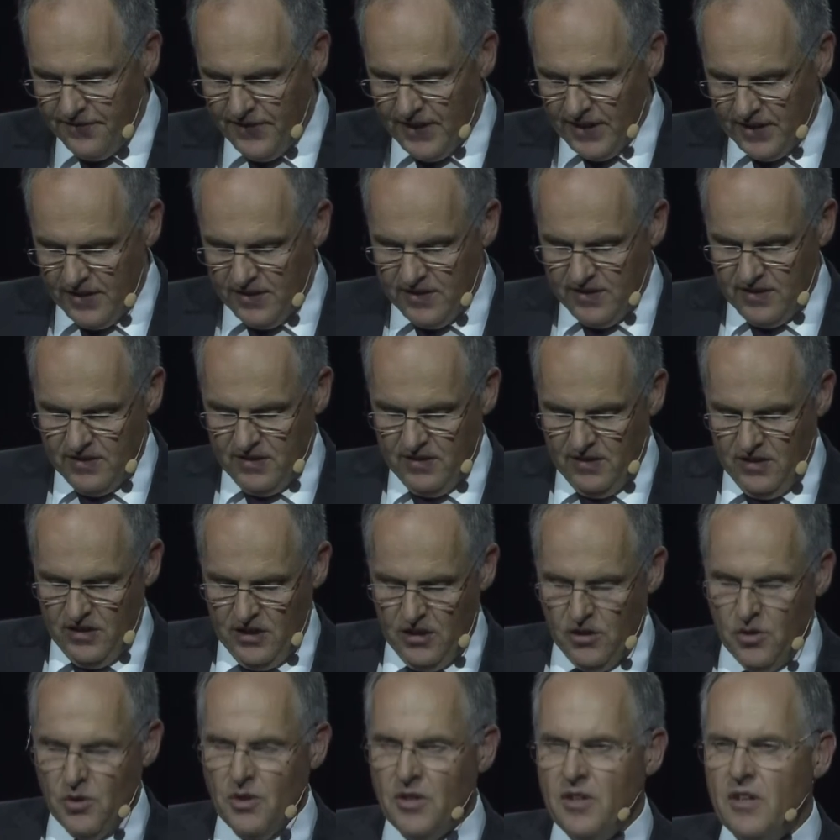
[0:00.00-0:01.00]
park
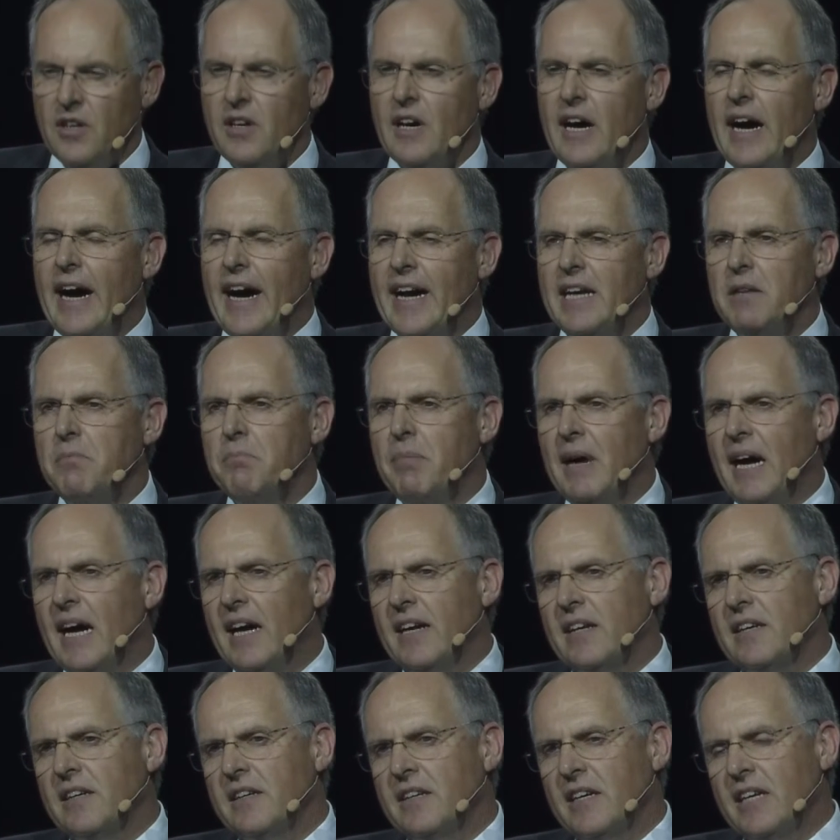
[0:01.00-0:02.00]
assist
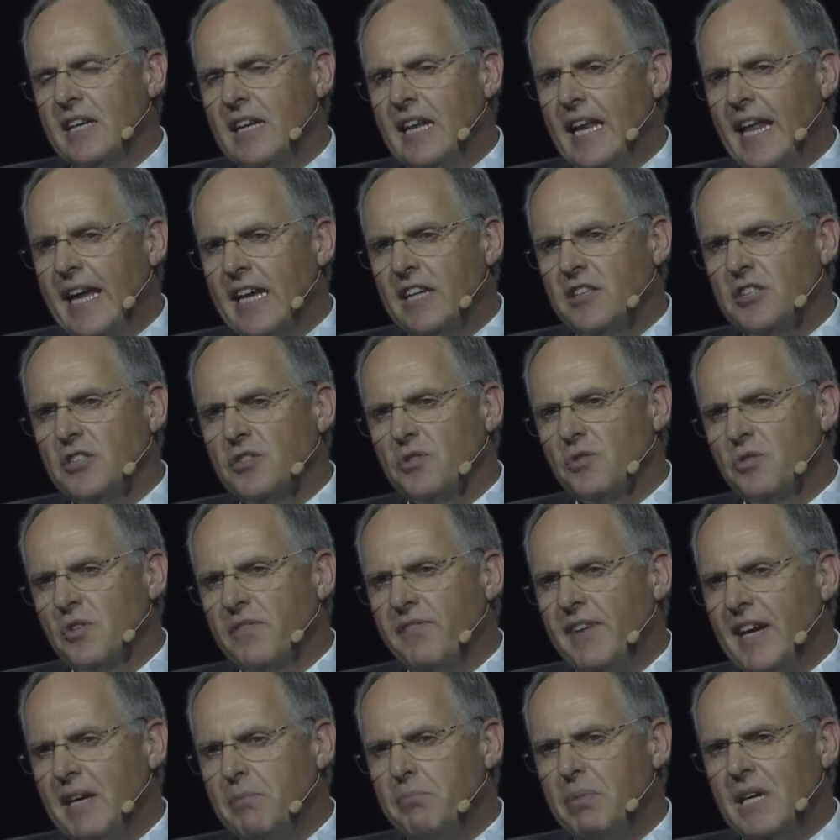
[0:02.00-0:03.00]
makes it easy
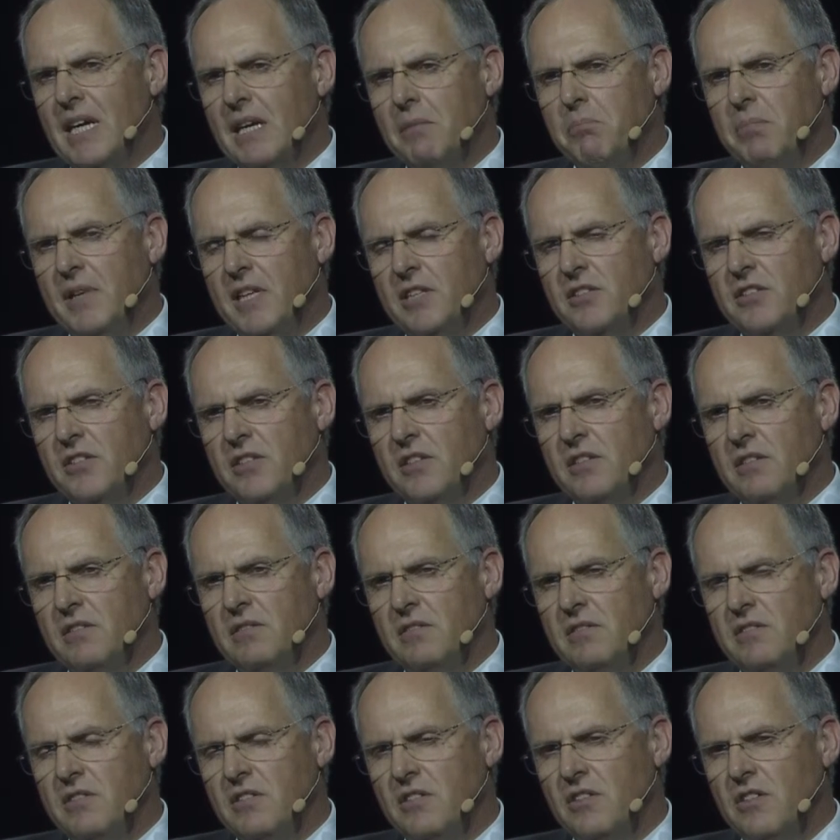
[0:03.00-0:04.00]
to
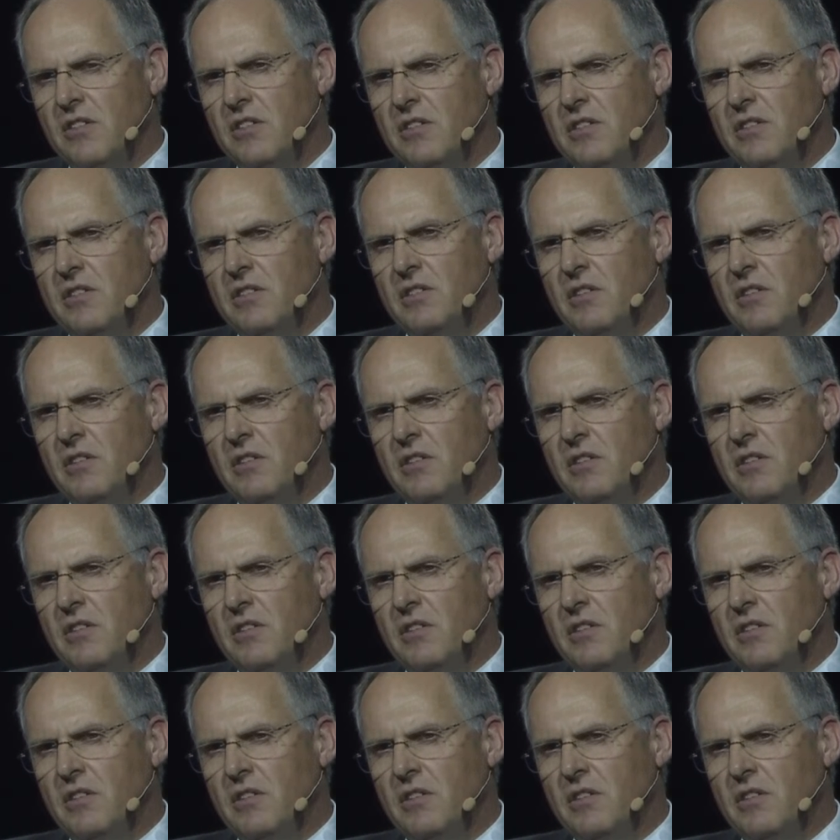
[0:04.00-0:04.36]
park